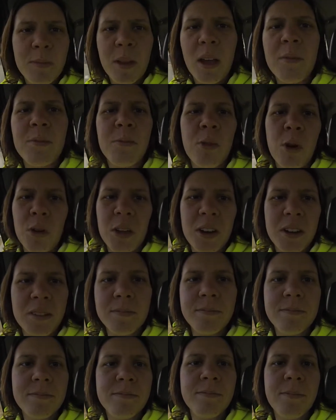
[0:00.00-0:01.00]
I'm broken.
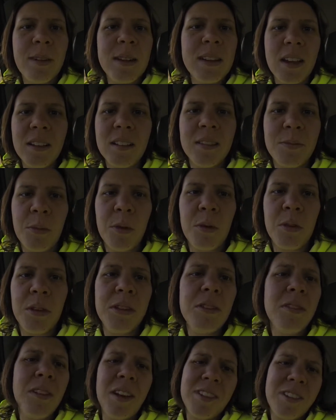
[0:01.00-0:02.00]
My tongue's
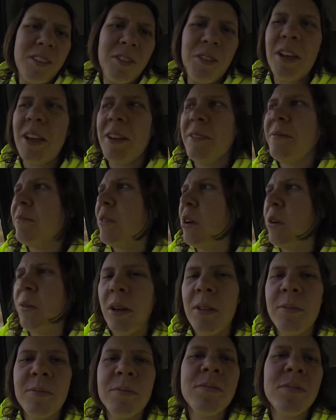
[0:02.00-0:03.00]
broken, you guys know that. Oh
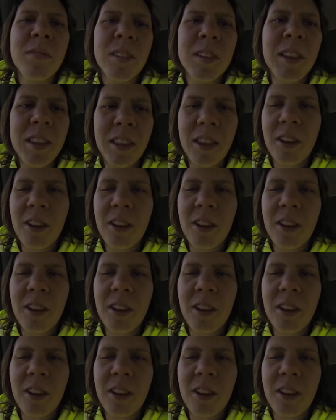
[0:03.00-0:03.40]
well, see you